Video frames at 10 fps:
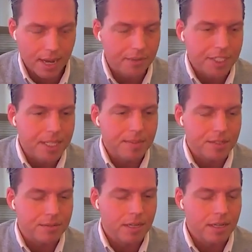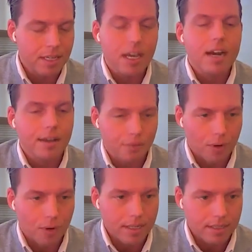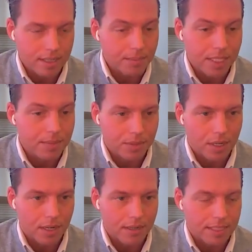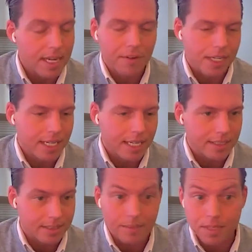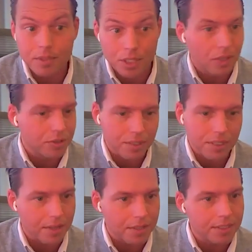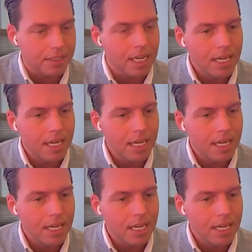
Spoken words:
Every team is gunning for it. Some teams are never going to hit it. Some teams are closer than others.